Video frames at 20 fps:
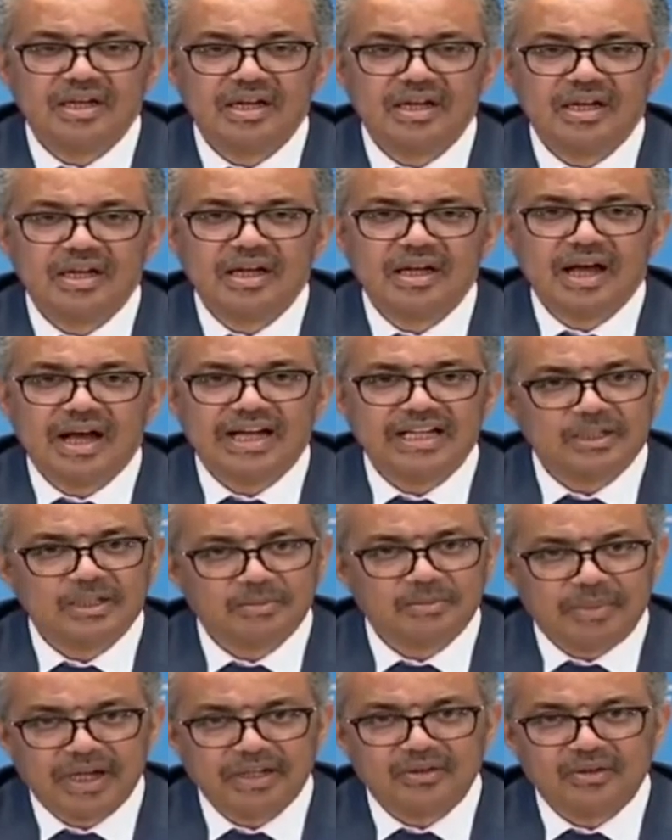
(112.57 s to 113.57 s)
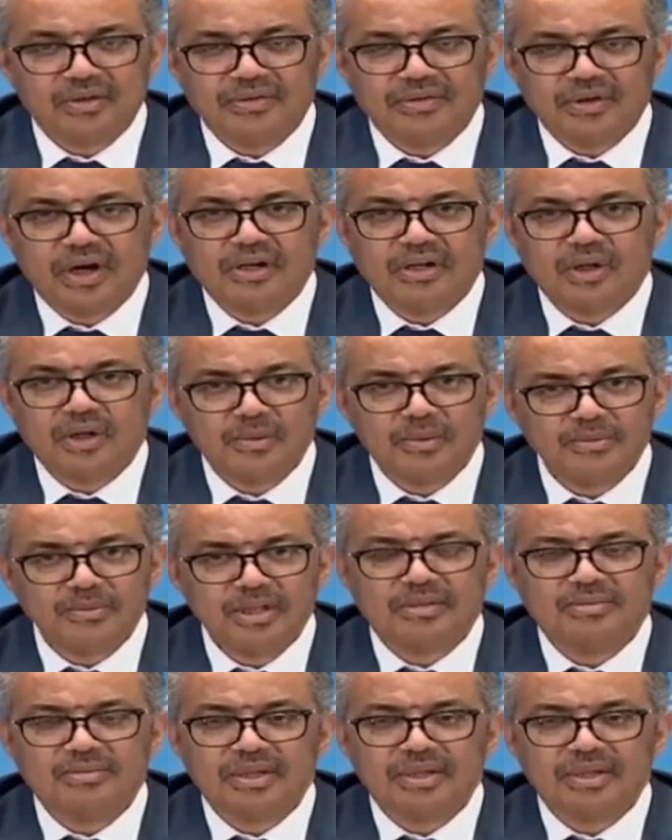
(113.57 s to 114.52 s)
as part of our commitment